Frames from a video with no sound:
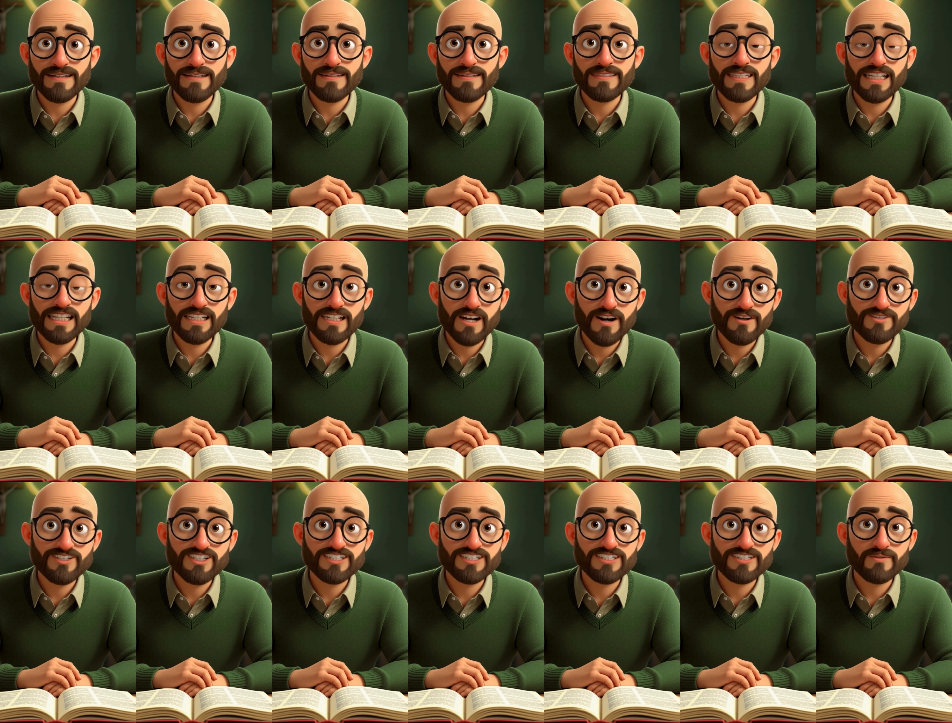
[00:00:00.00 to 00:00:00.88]

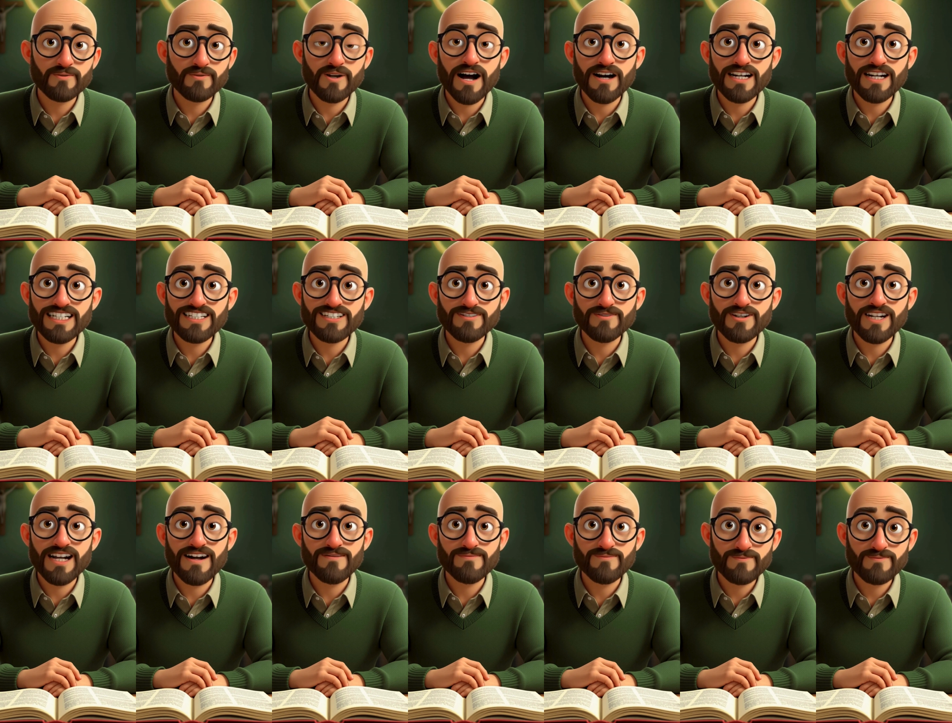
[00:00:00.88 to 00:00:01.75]
Theologians throughout history
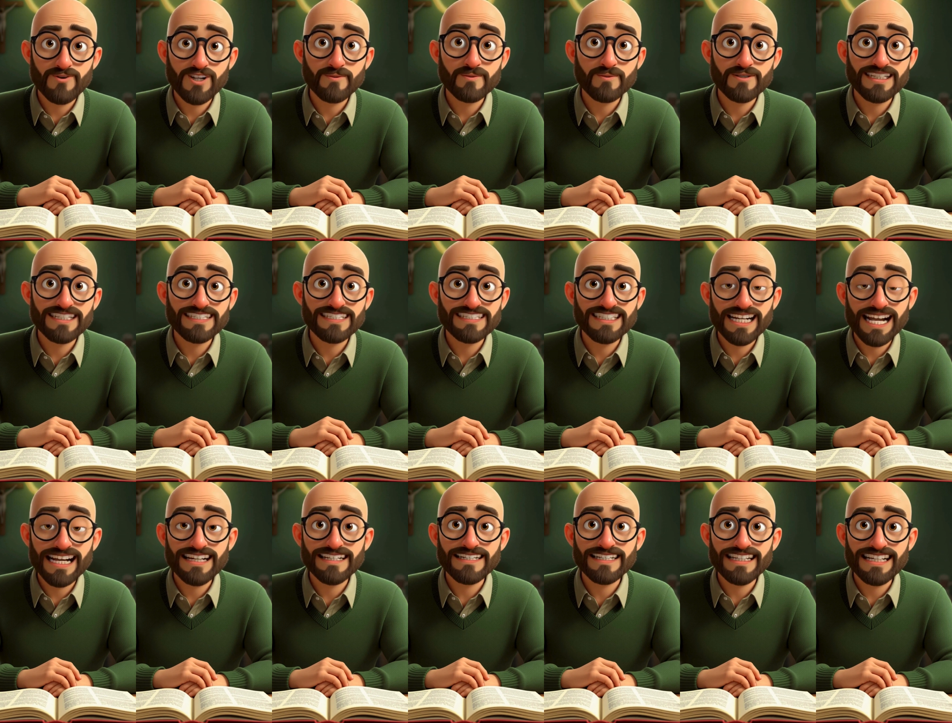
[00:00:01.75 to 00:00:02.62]
have frequently
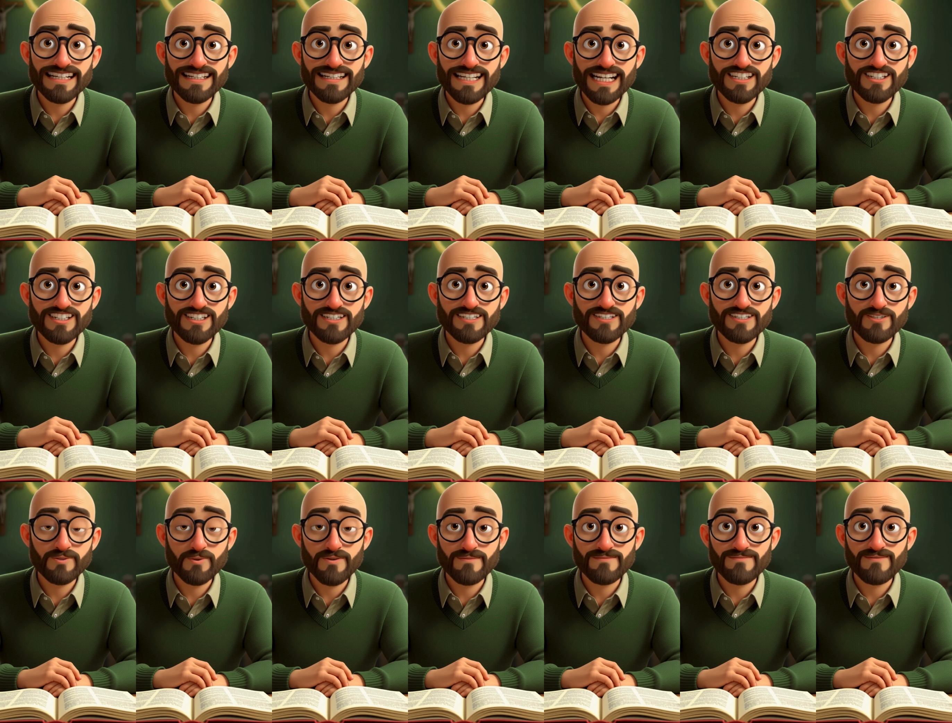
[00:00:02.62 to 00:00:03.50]
cited Ignatius
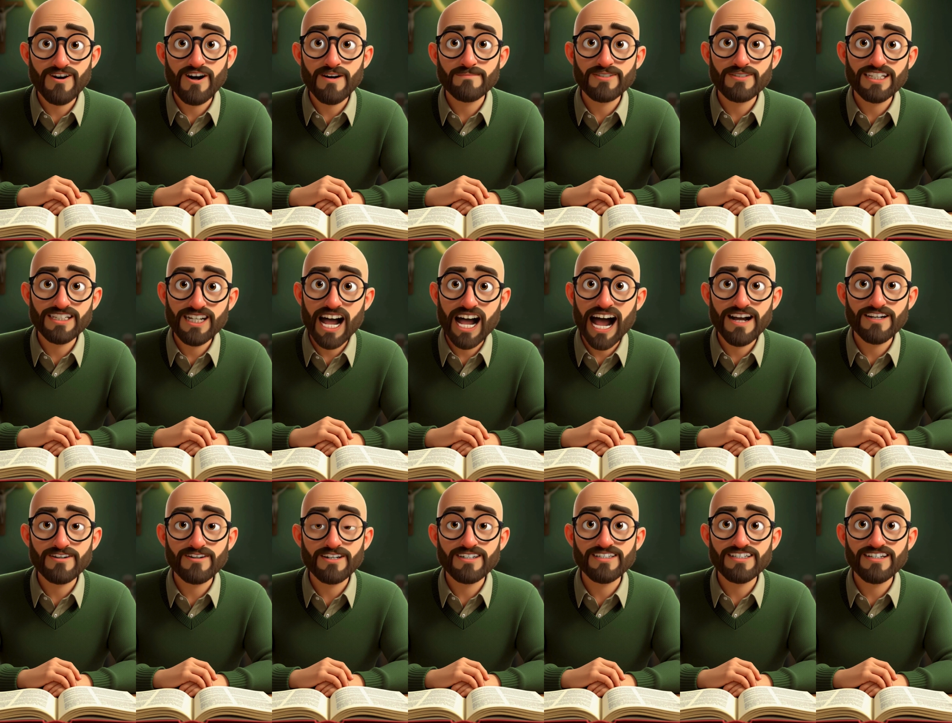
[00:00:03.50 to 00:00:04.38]
to affirm the
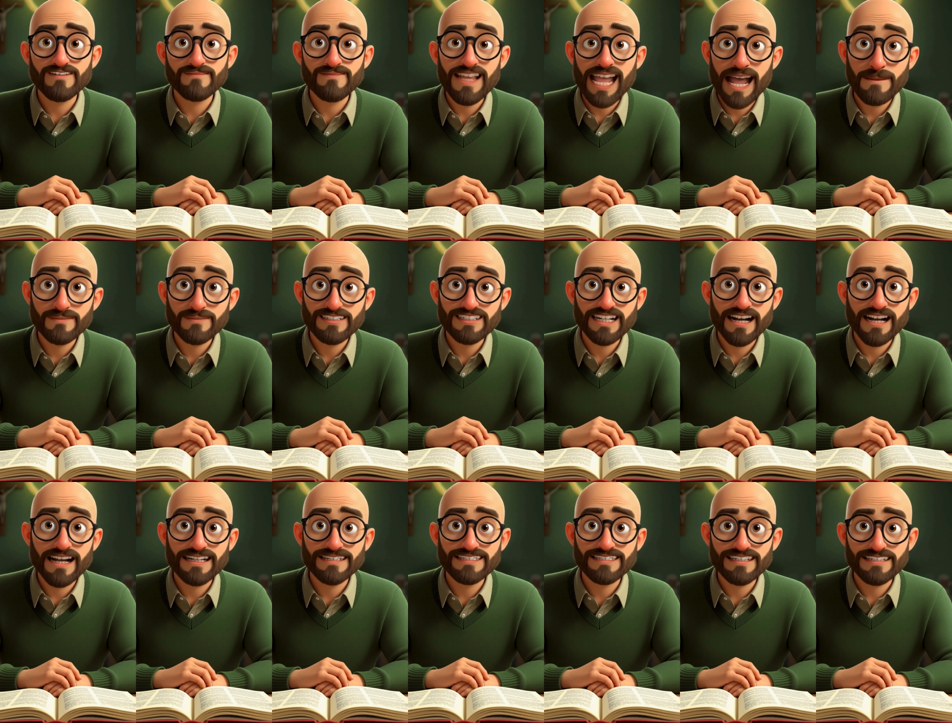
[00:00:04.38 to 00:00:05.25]
doctrines of
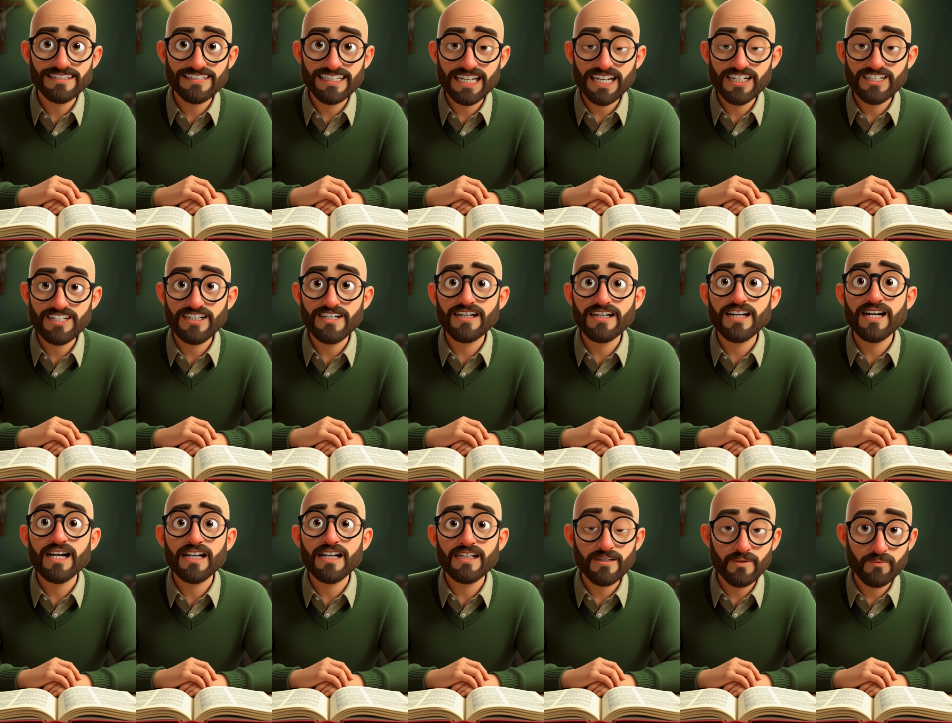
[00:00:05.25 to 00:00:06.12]
apostolic succession,
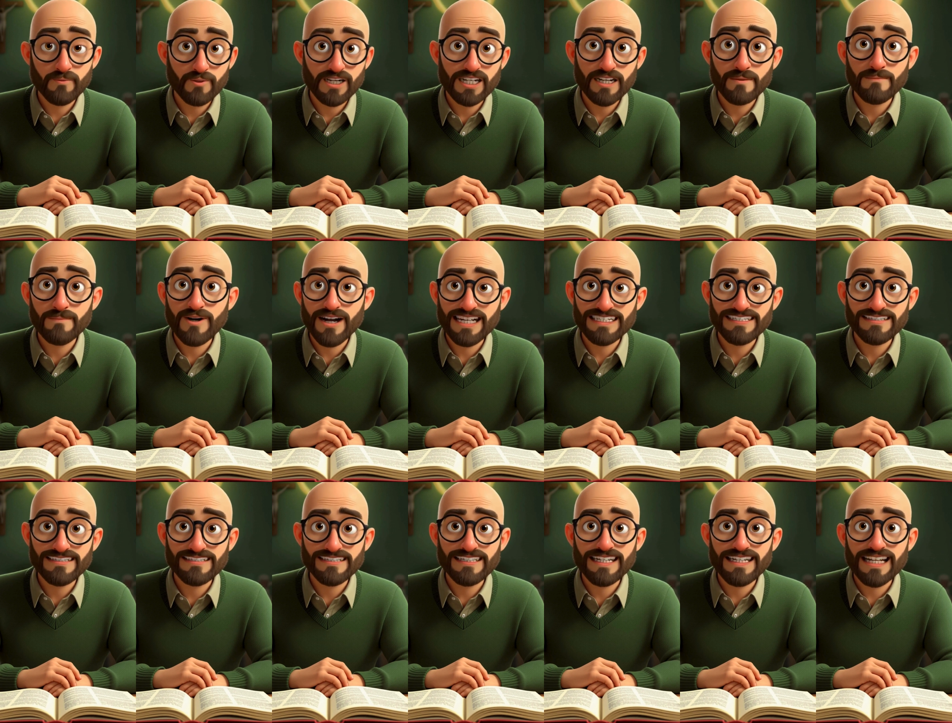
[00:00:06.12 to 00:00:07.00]
the real
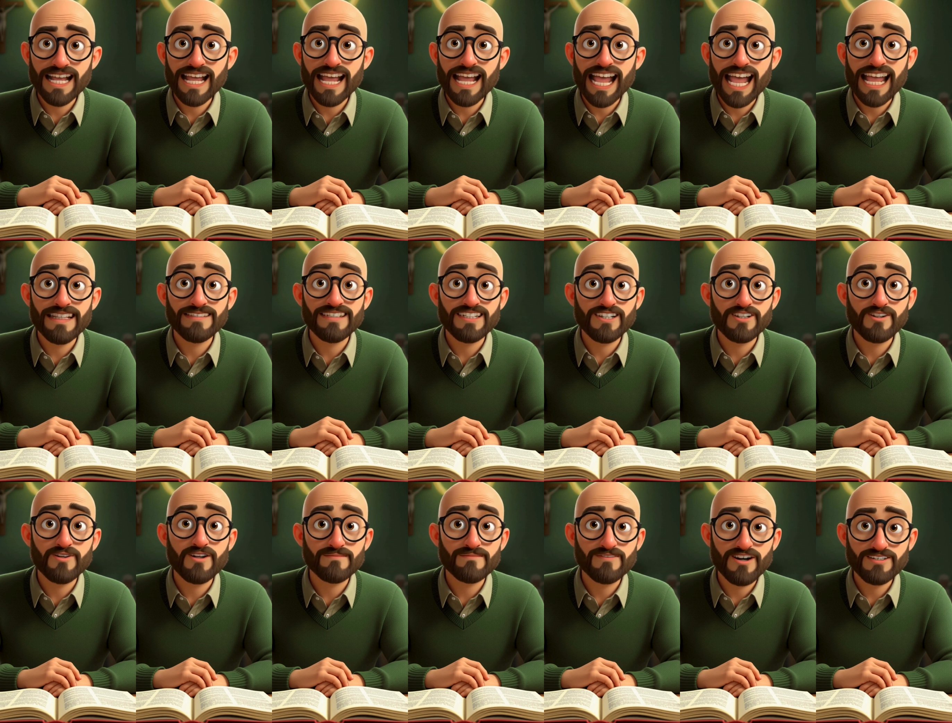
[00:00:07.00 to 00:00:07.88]
presence, and the
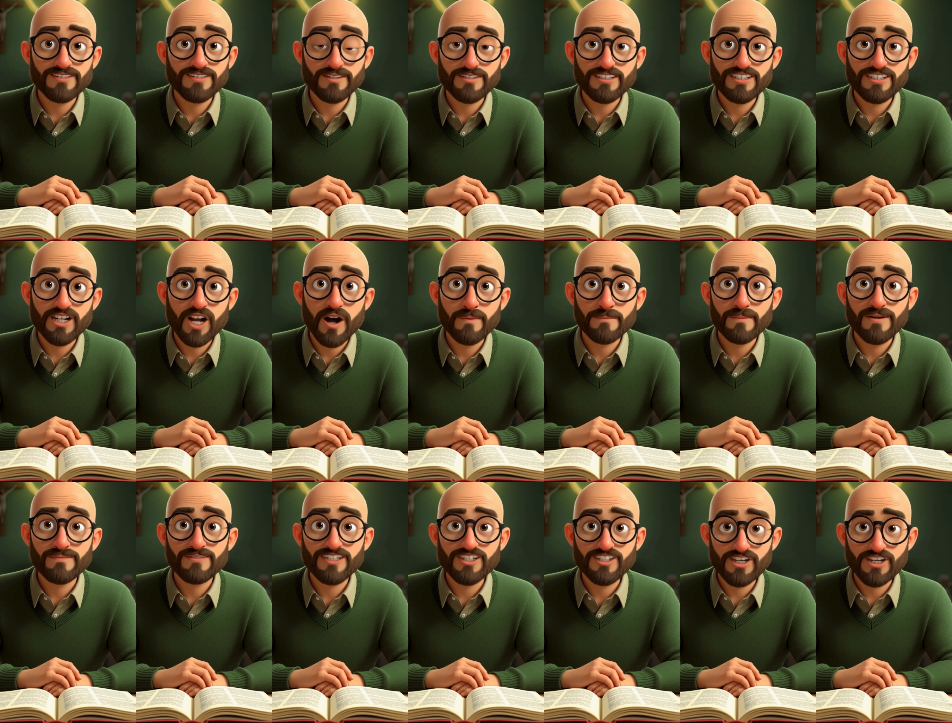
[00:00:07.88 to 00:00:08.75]
universal scope
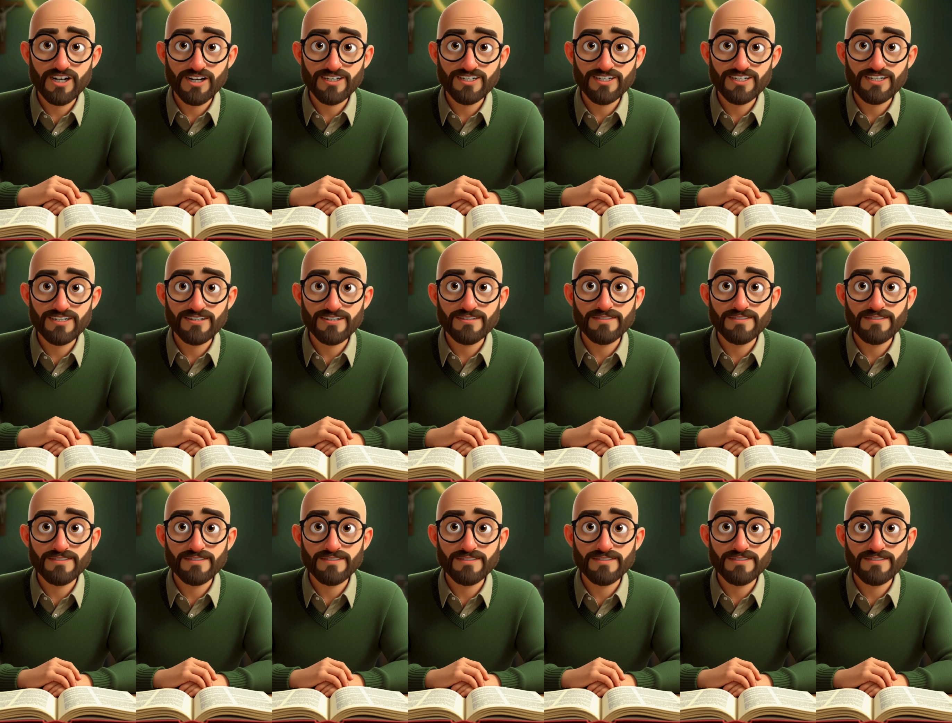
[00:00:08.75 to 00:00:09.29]
of the Church.